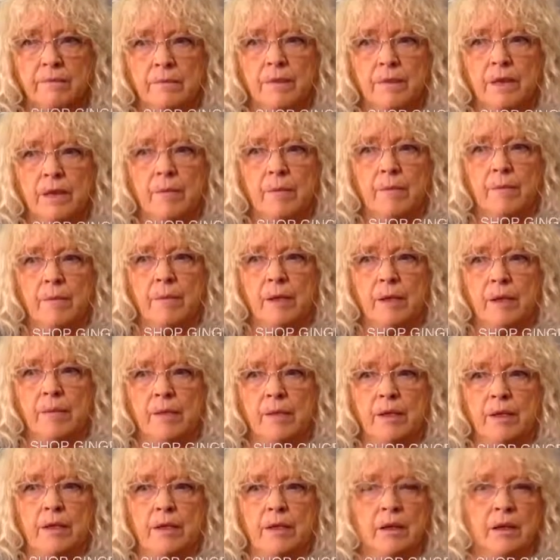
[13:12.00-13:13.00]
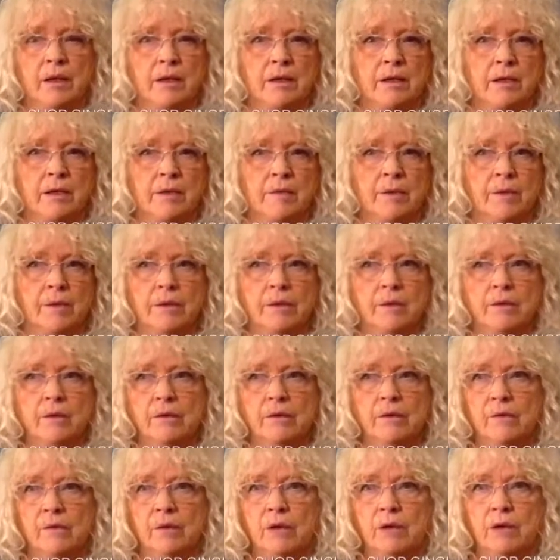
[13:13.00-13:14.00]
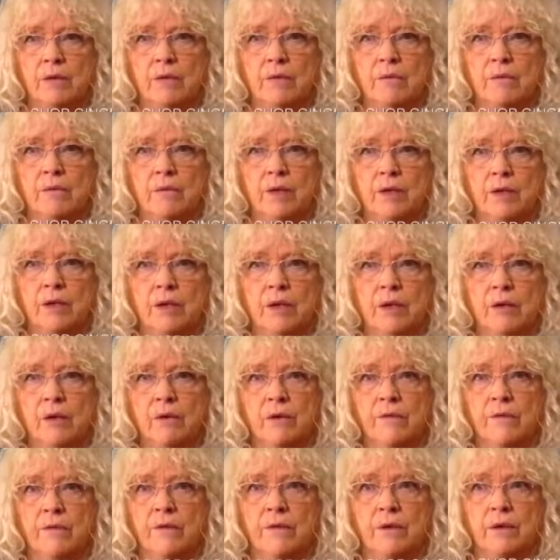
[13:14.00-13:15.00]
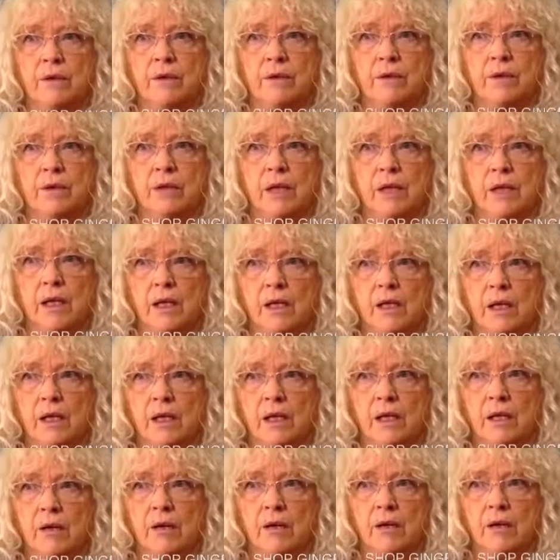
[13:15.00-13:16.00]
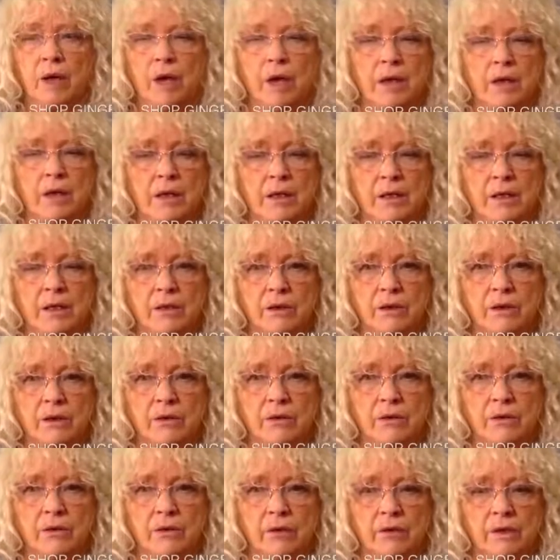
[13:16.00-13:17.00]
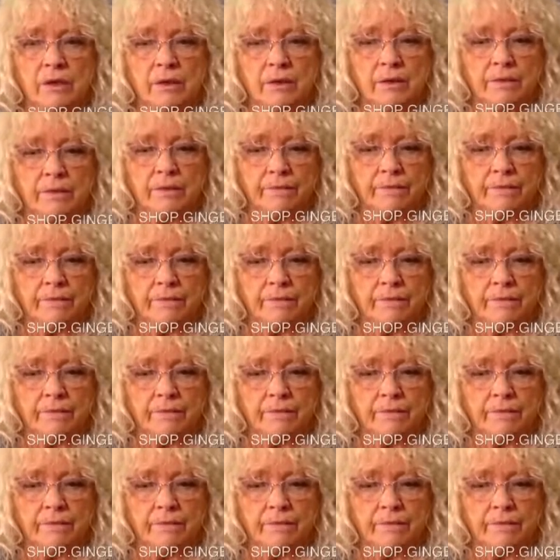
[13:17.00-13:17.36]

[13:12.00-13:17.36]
That maybe the husband or the wife went off and created adultery.